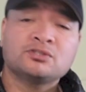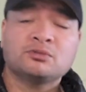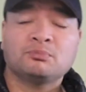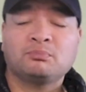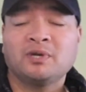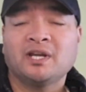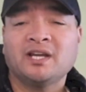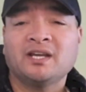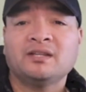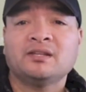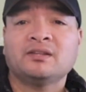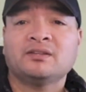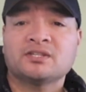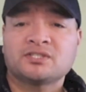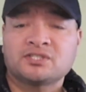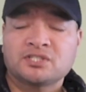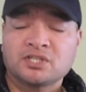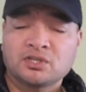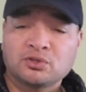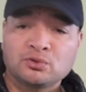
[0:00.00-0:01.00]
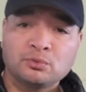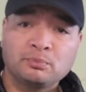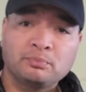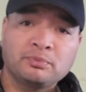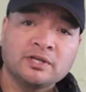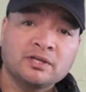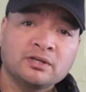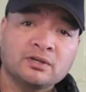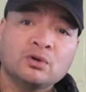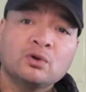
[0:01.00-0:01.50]
to play the single
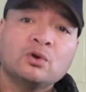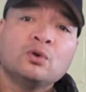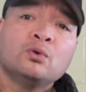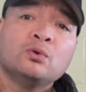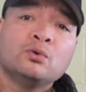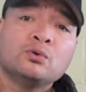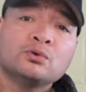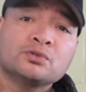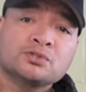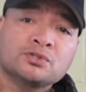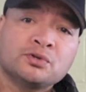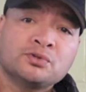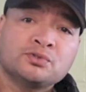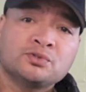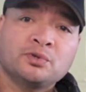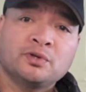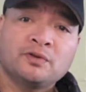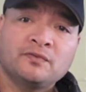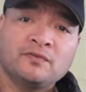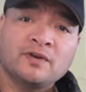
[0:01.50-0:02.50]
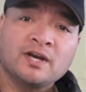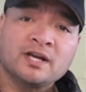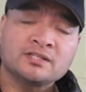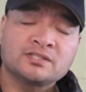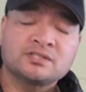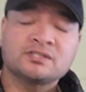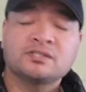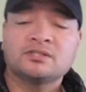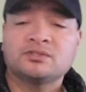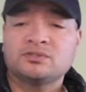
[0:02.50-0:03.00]
pick, also to
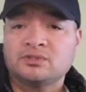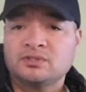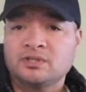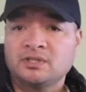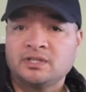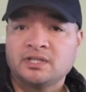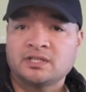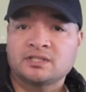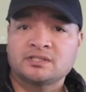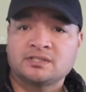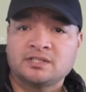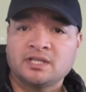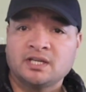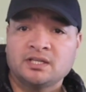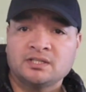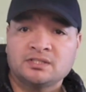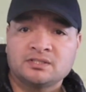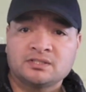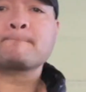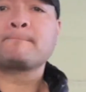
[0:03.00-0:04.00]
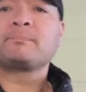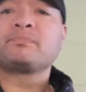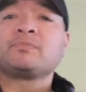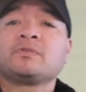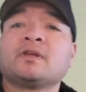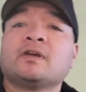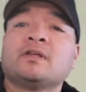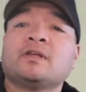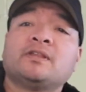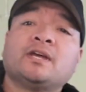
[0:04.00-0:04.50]
advance to the next stage.
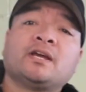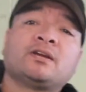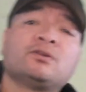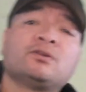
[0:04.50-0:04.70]
That